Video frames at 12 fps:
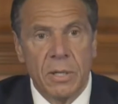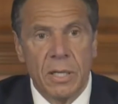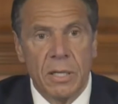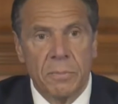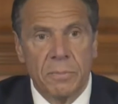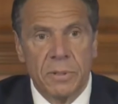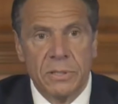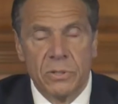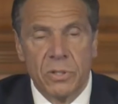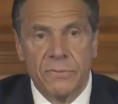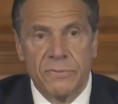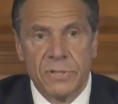police
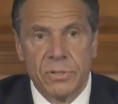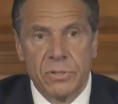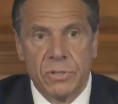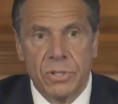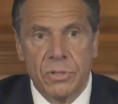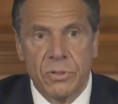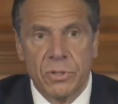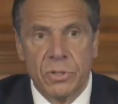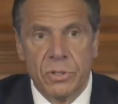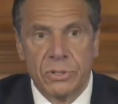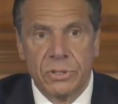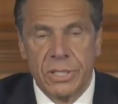officers in New
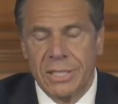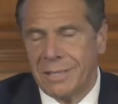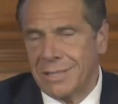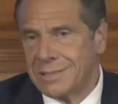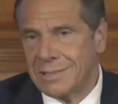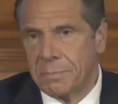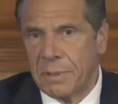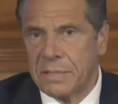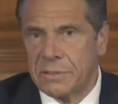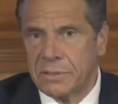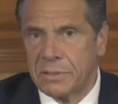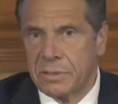York City. It's the
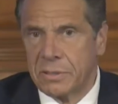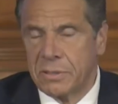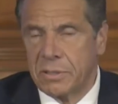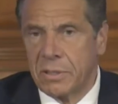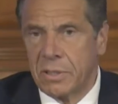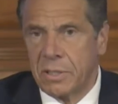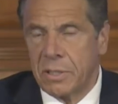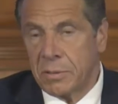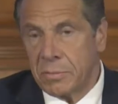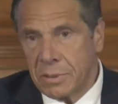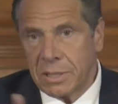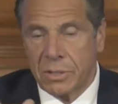best,
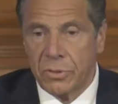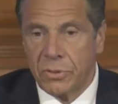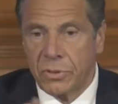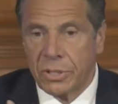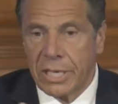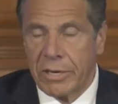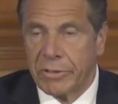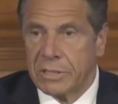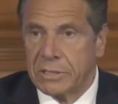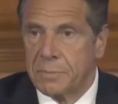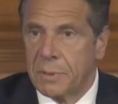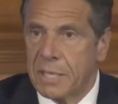little New York arrogance,
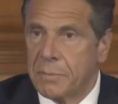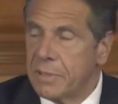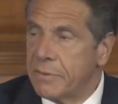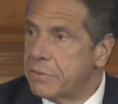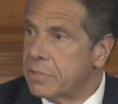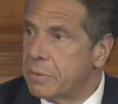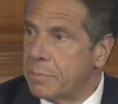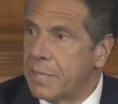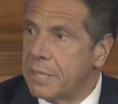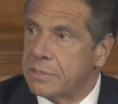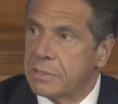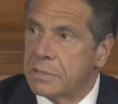but I believe it's the
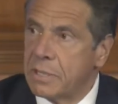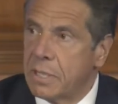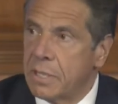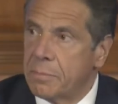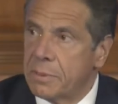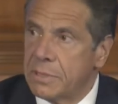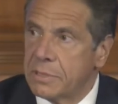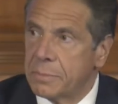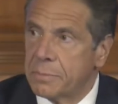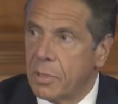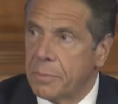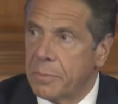best police
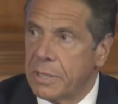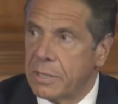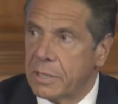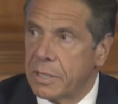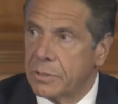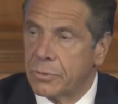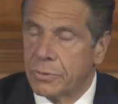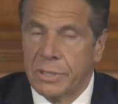department in the country.